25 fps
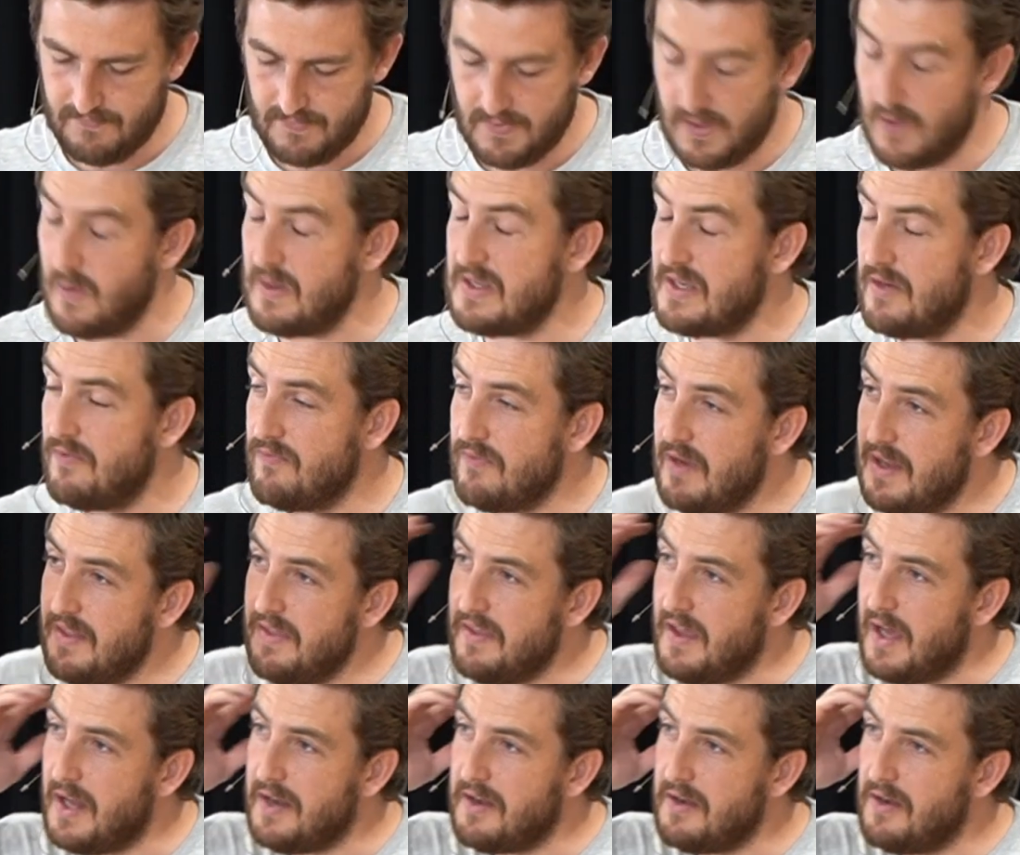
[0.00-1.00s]
Now, as I
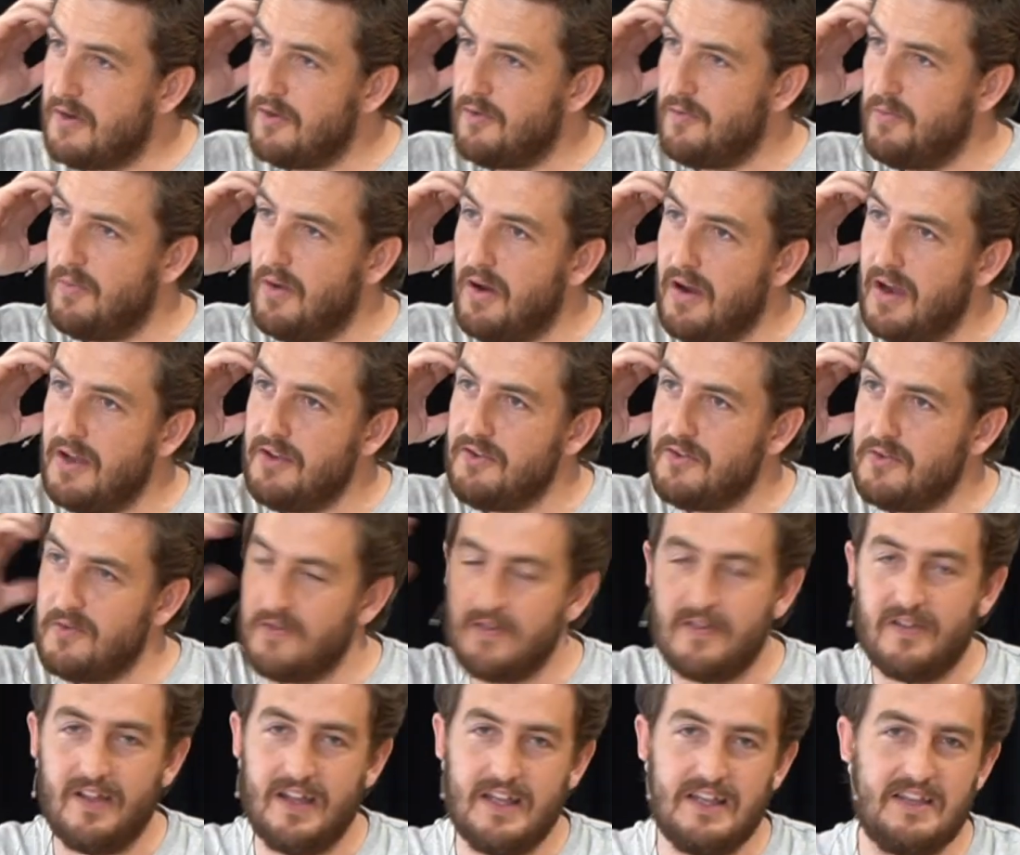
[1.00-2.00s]
read that, did it remind you
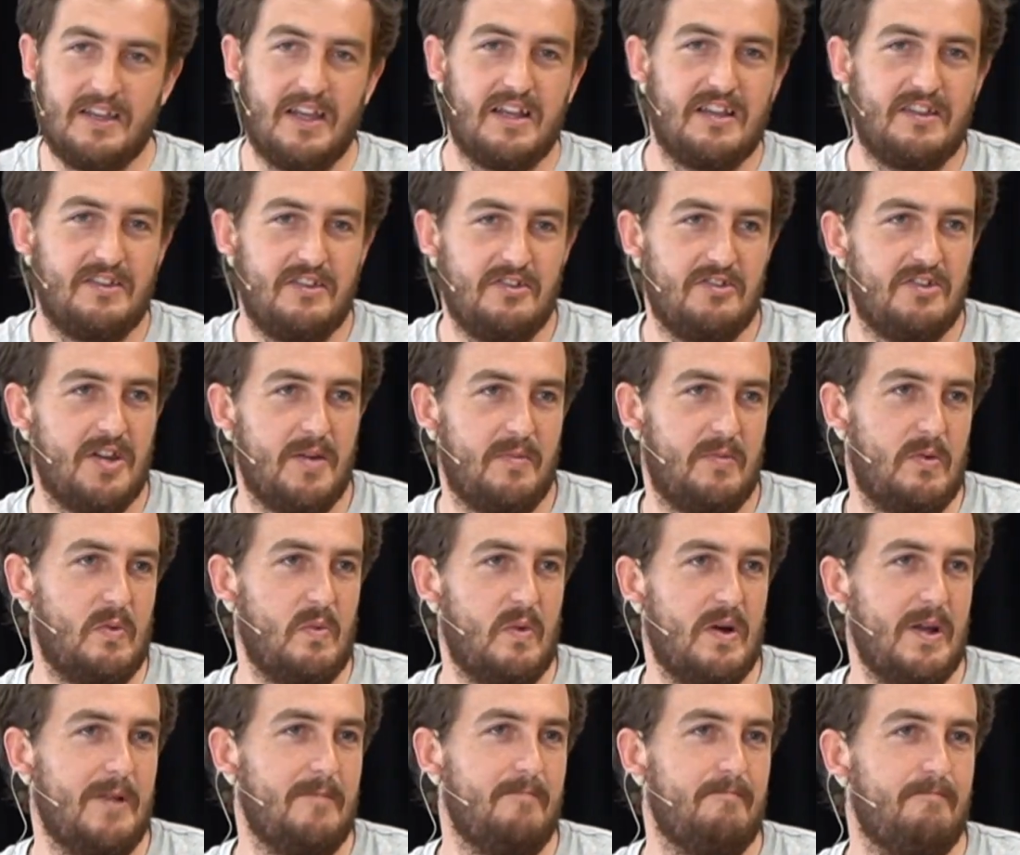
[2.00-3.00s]
of Ecclesiastes chapter
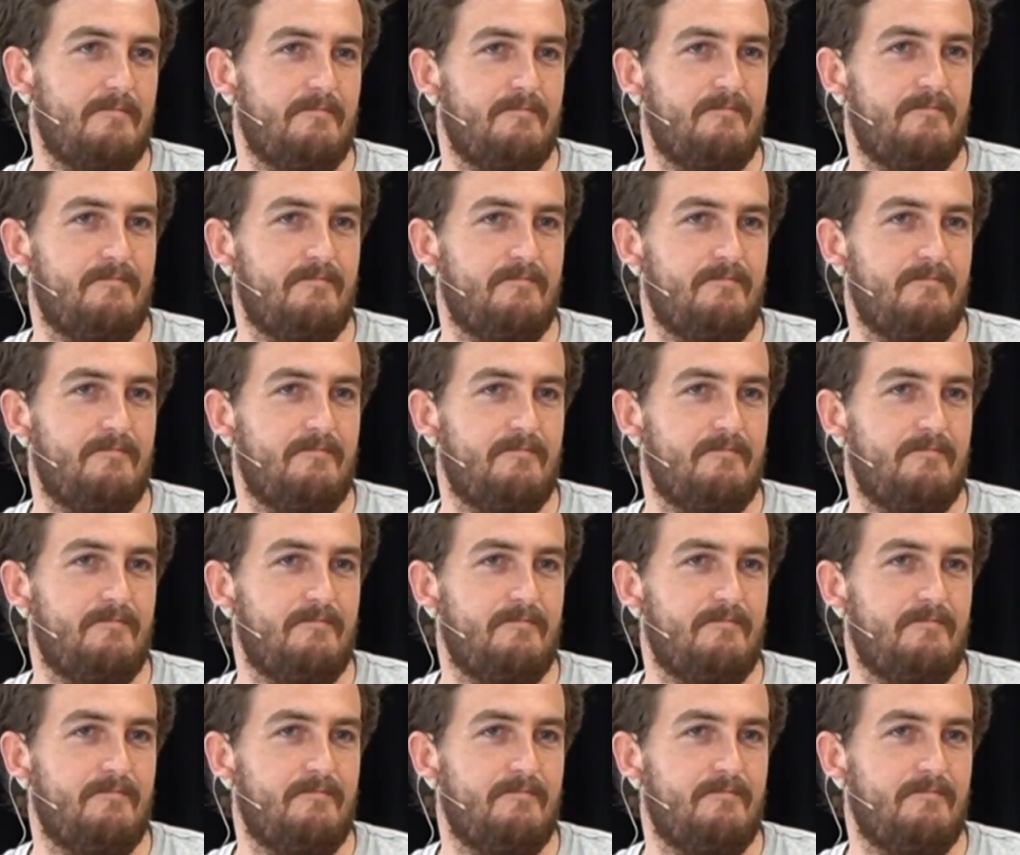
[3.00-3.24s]
1?